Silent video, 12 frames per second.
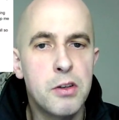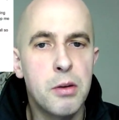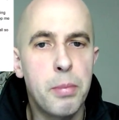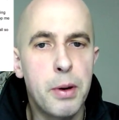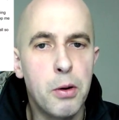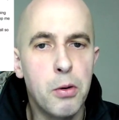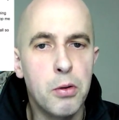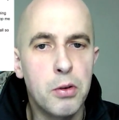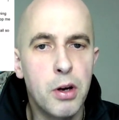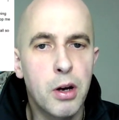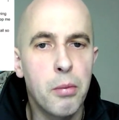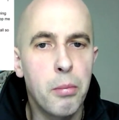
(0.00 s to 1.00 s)
to build
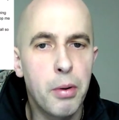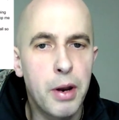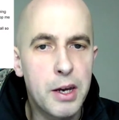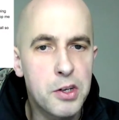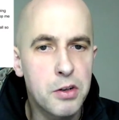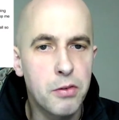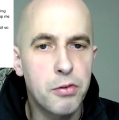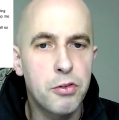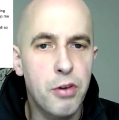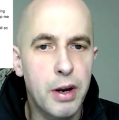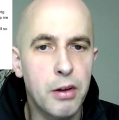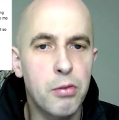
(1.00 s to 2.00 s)
a combination of
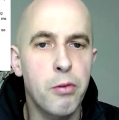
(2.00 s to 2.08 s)
strength